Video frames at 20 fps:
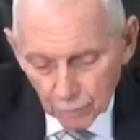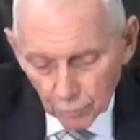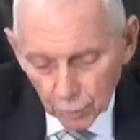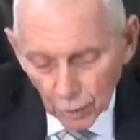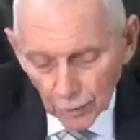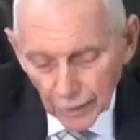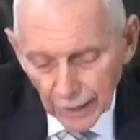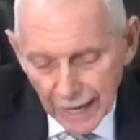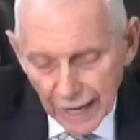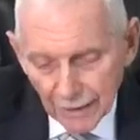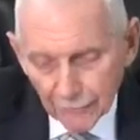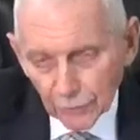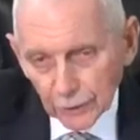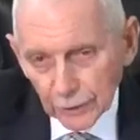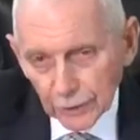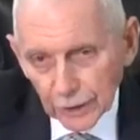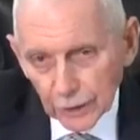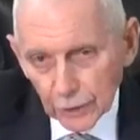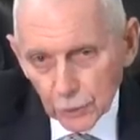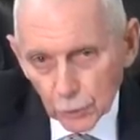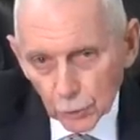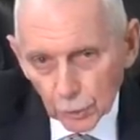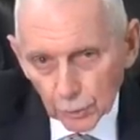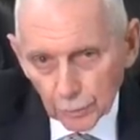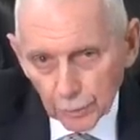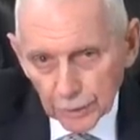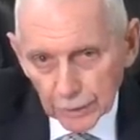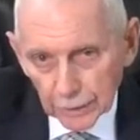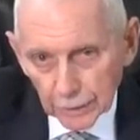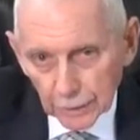brought African and
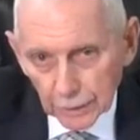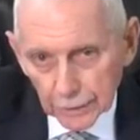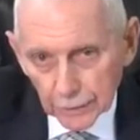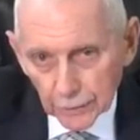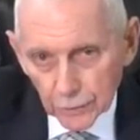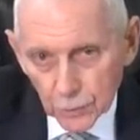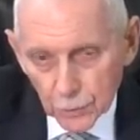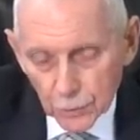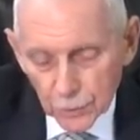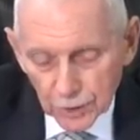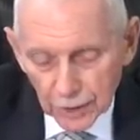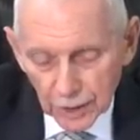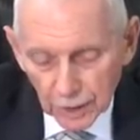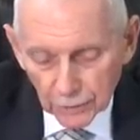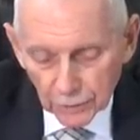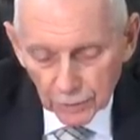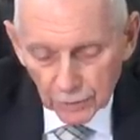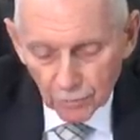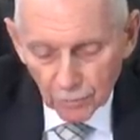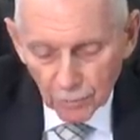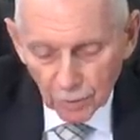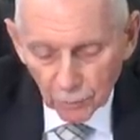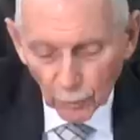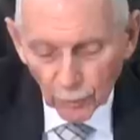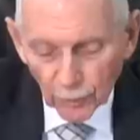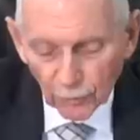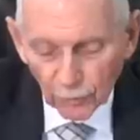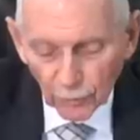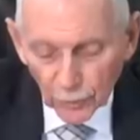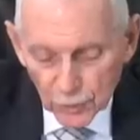European leaders together
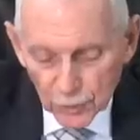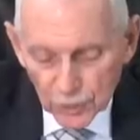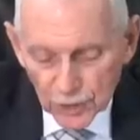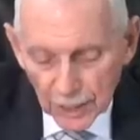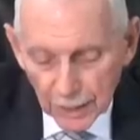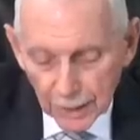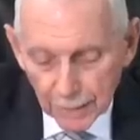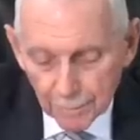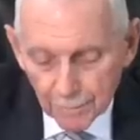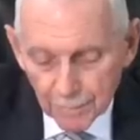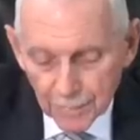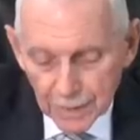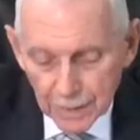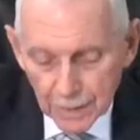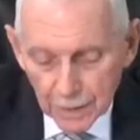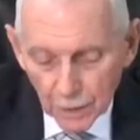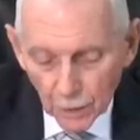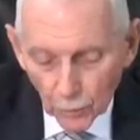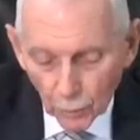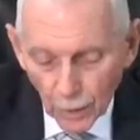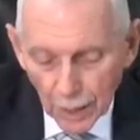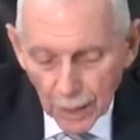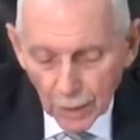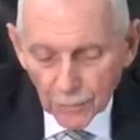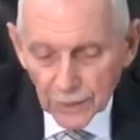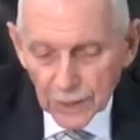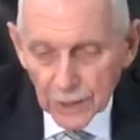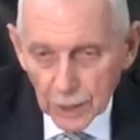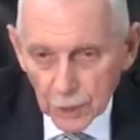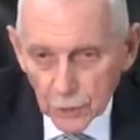for the first time
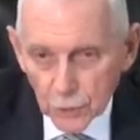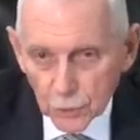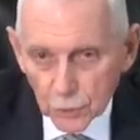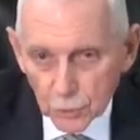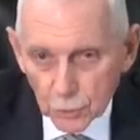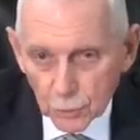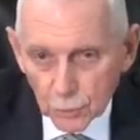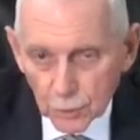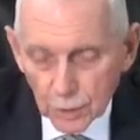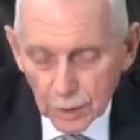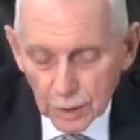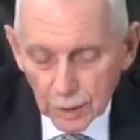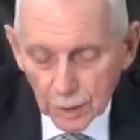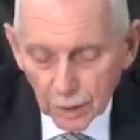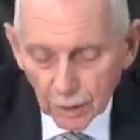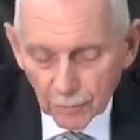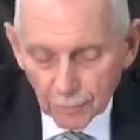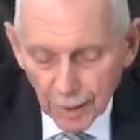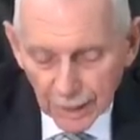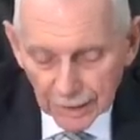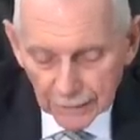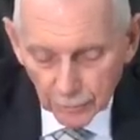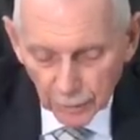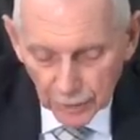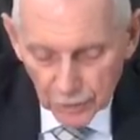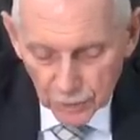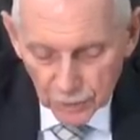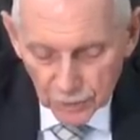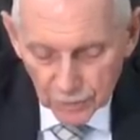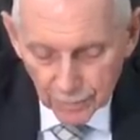around the issue of
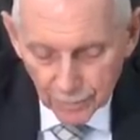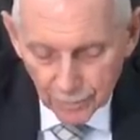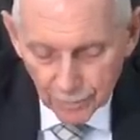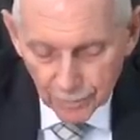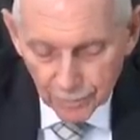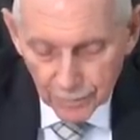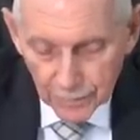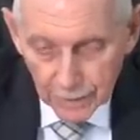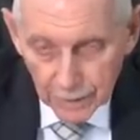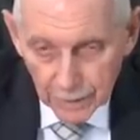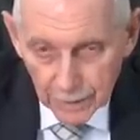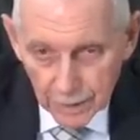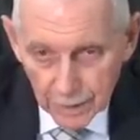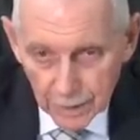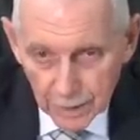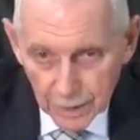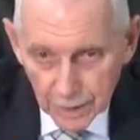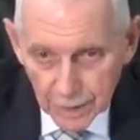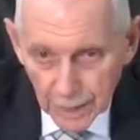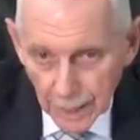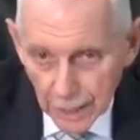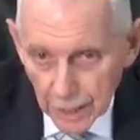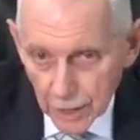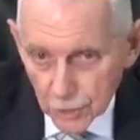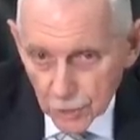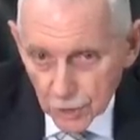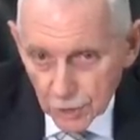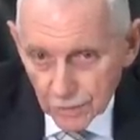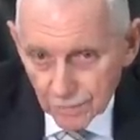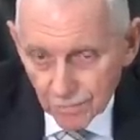migration. In
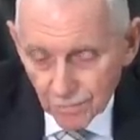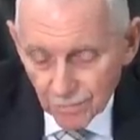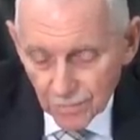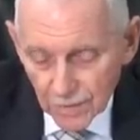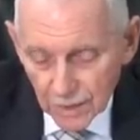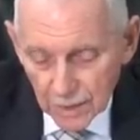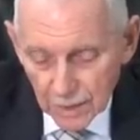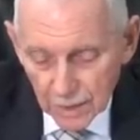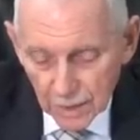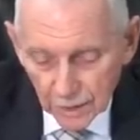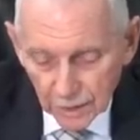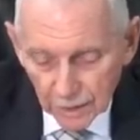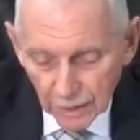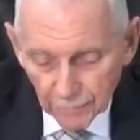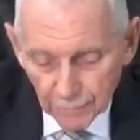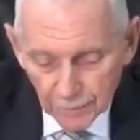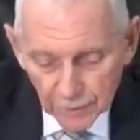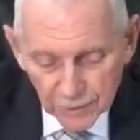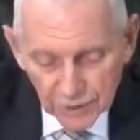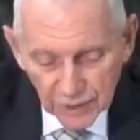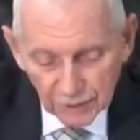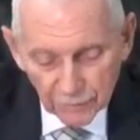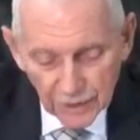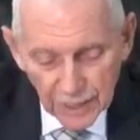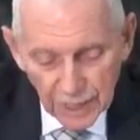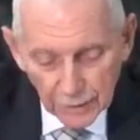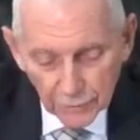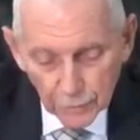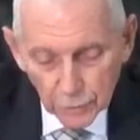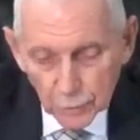Asia, governments have
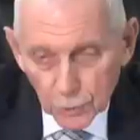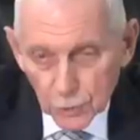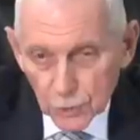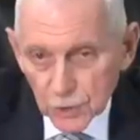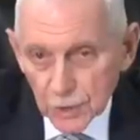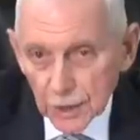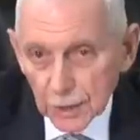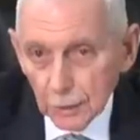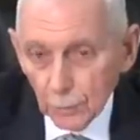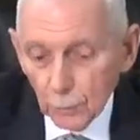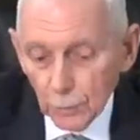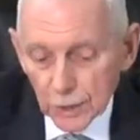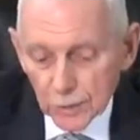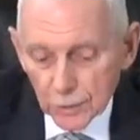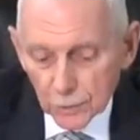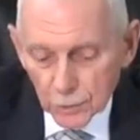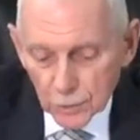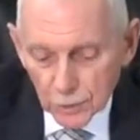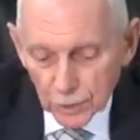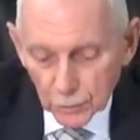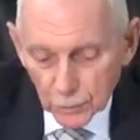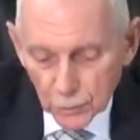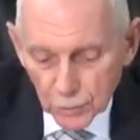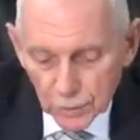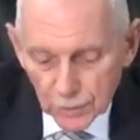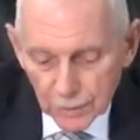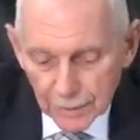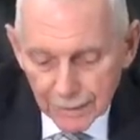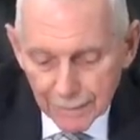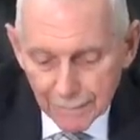gathered to seek a regional
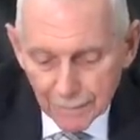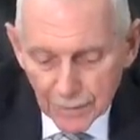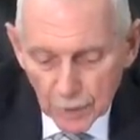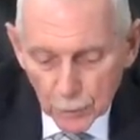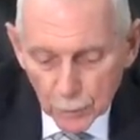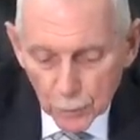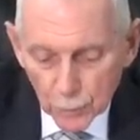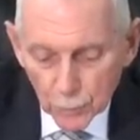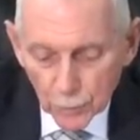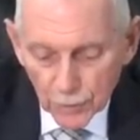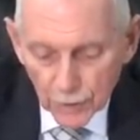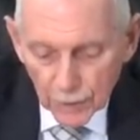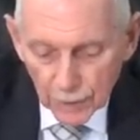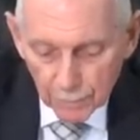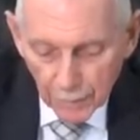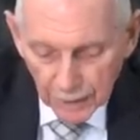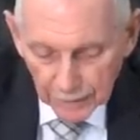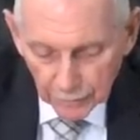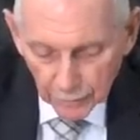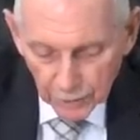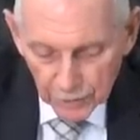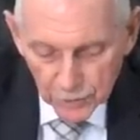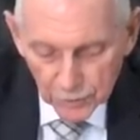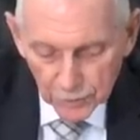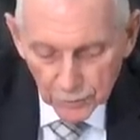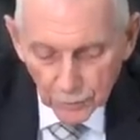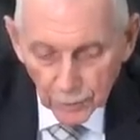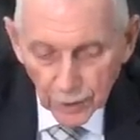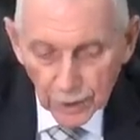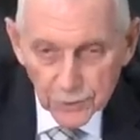solution to their
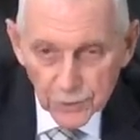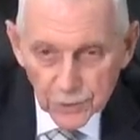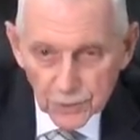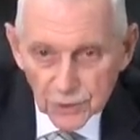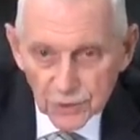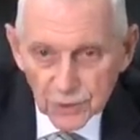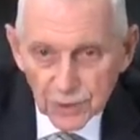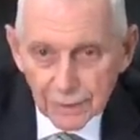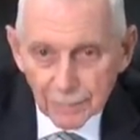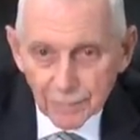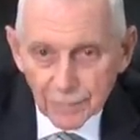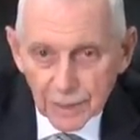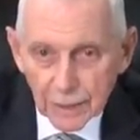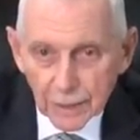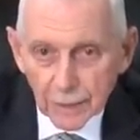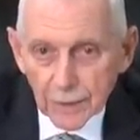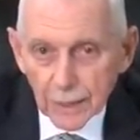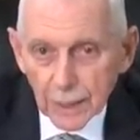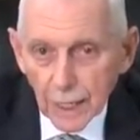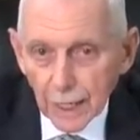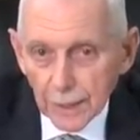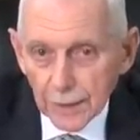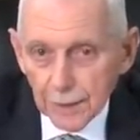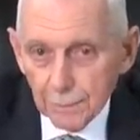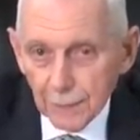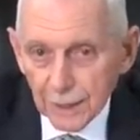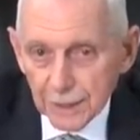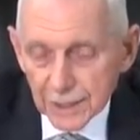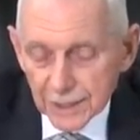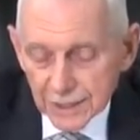migration crisis in the
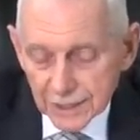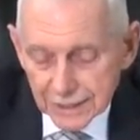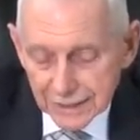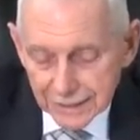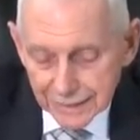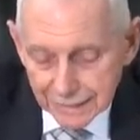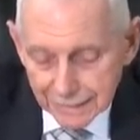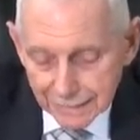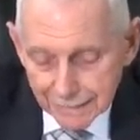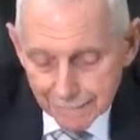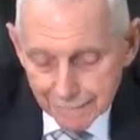Andaman Sea.